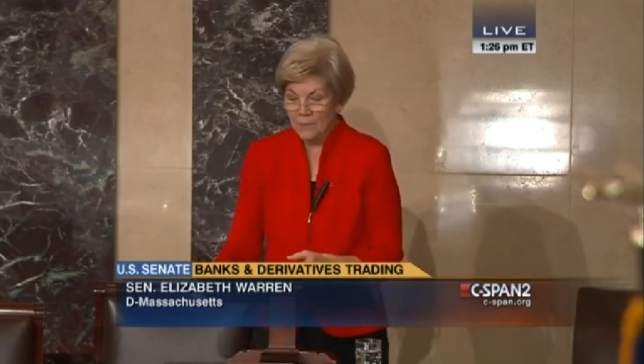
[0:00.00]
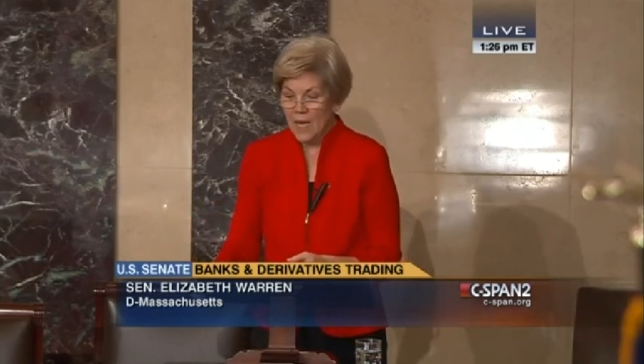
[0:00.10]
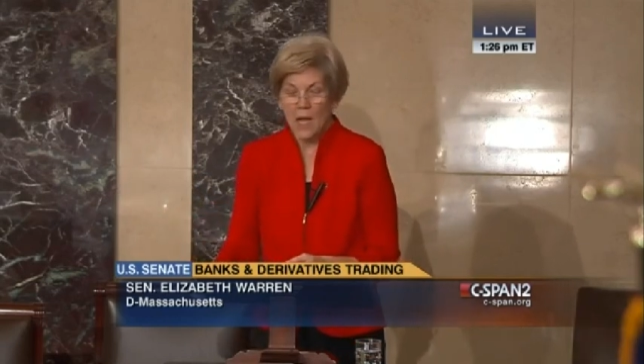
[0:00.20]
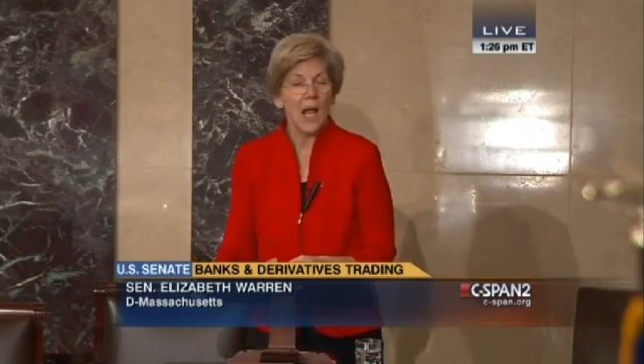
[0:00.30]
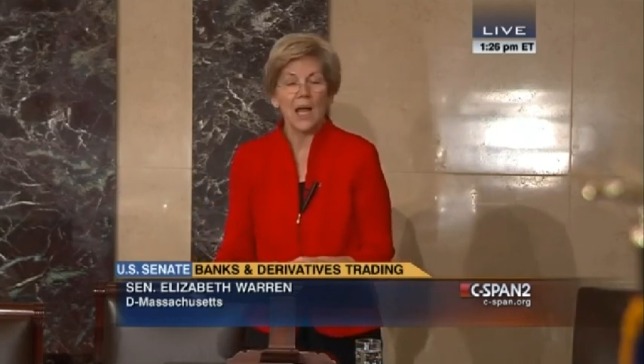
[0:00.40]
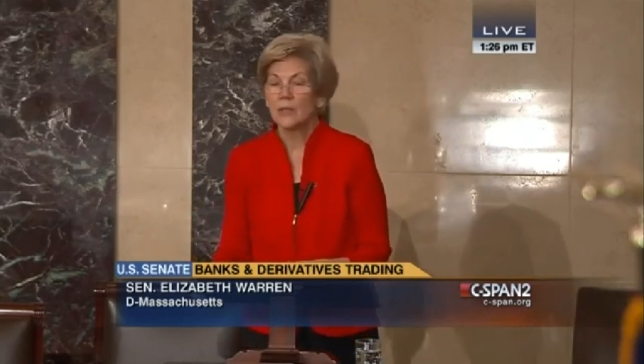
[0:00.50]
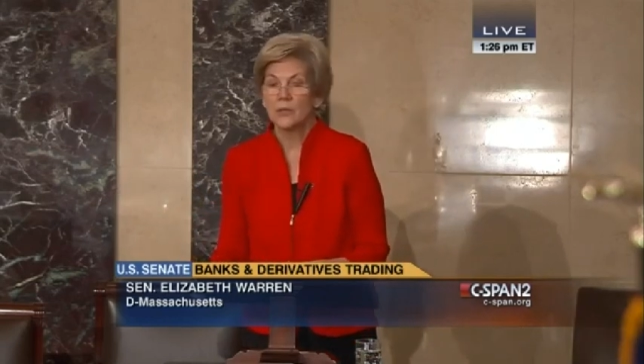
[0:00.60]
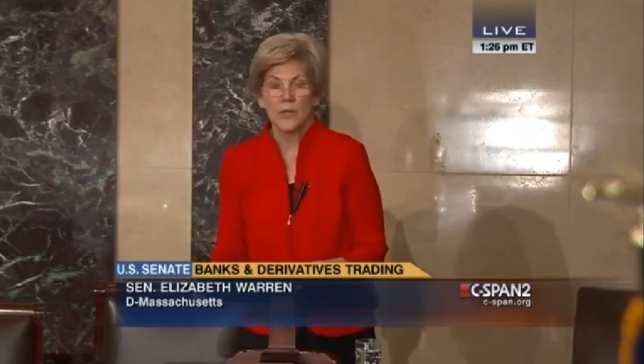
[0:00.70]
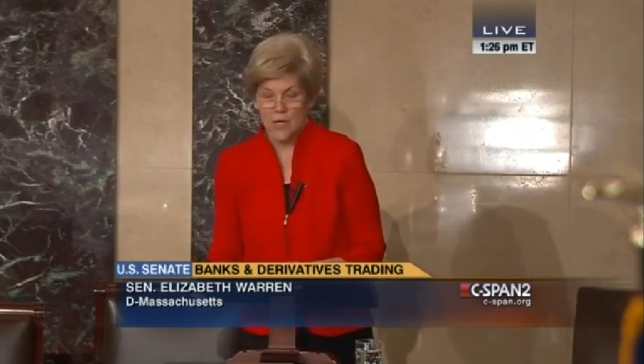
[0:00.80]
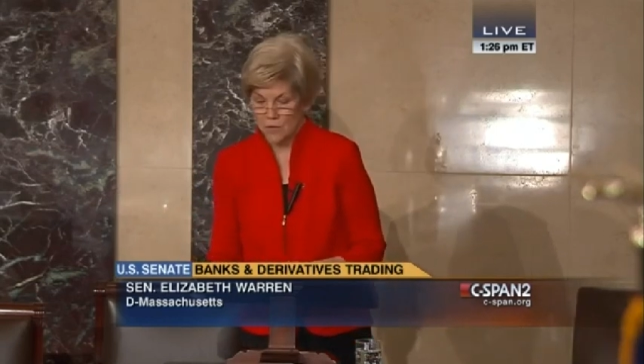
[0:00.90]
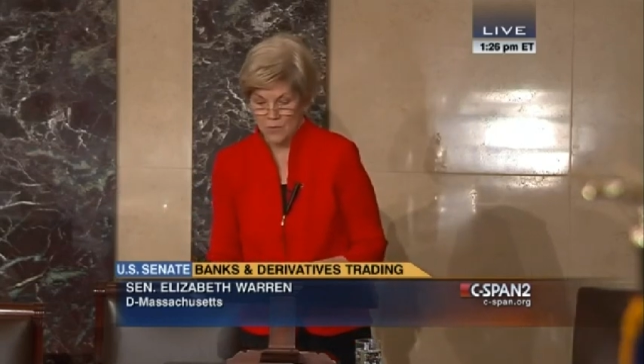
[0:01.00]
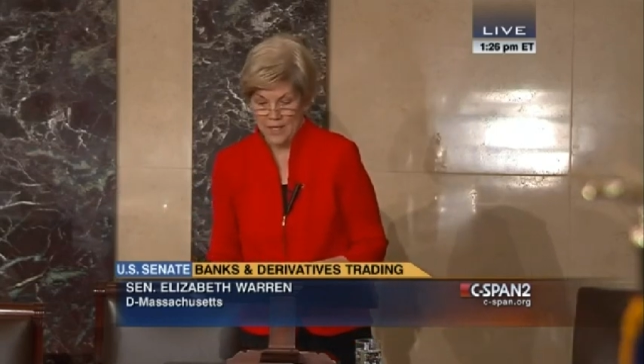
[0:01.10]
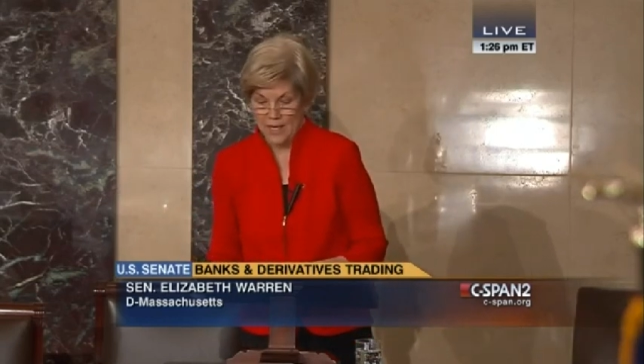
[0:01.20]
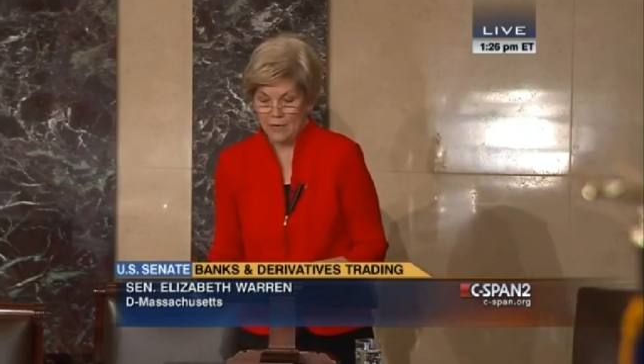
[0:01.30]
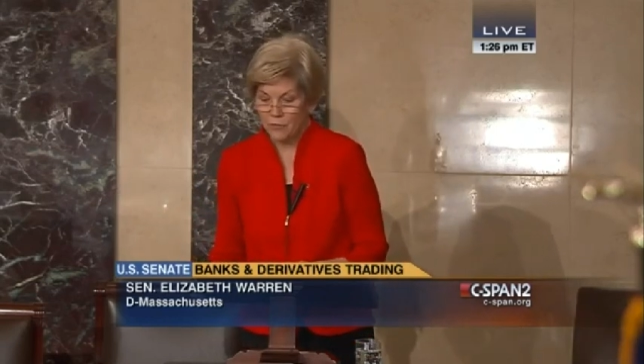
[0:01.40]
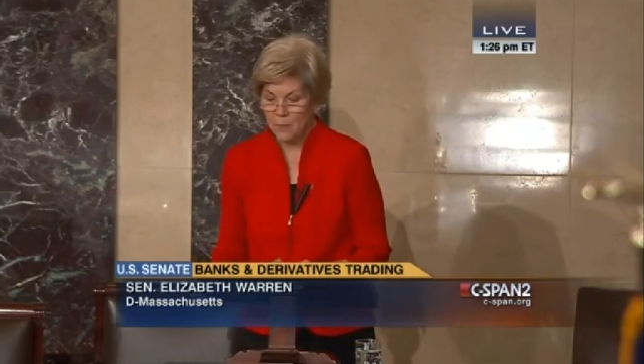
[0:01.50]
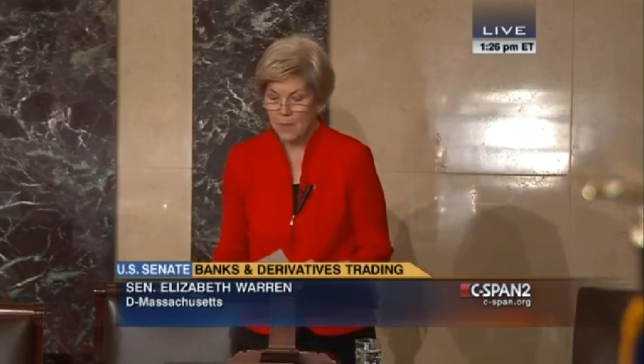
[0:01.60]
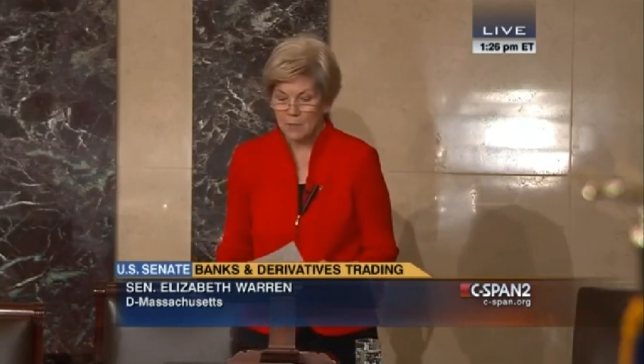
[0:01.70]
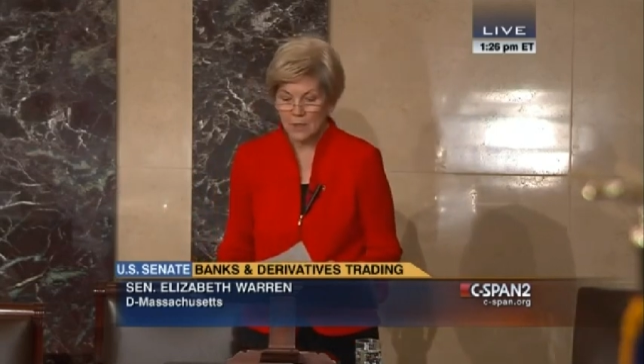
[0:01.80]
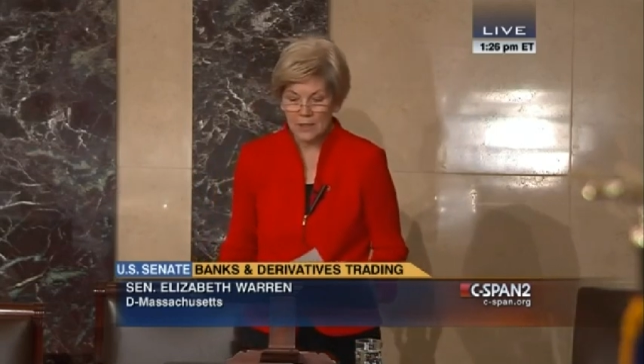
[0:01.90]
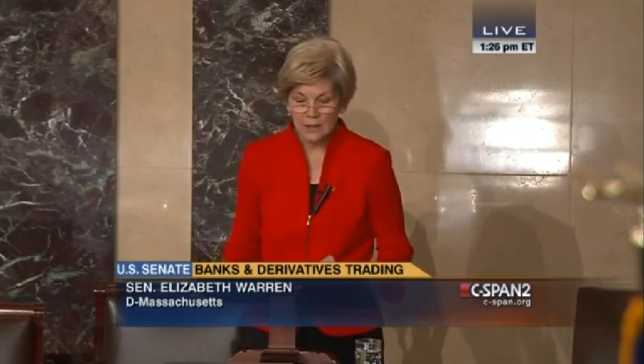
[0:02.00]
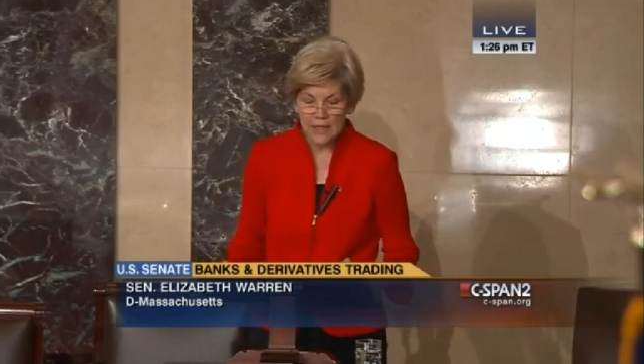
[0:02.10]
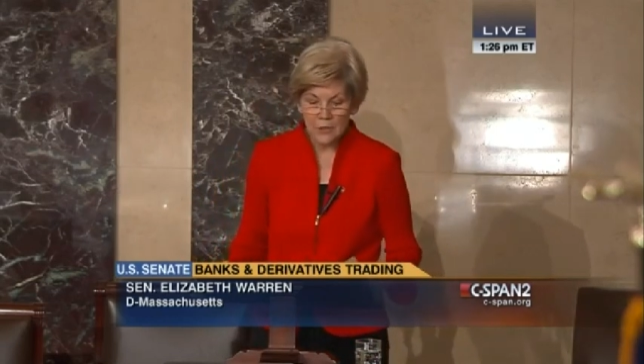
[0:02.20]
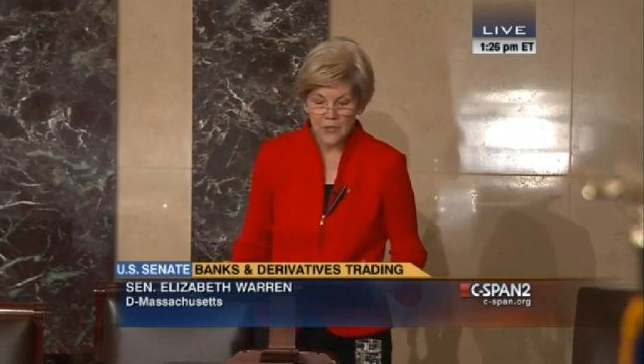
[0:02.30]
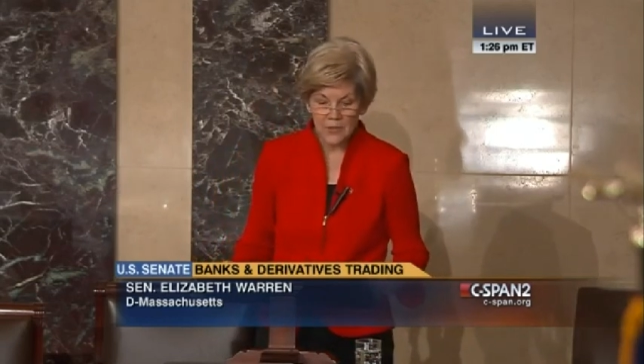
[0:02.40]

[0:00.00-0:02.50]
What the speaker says: Now, I don't know if Republican leaders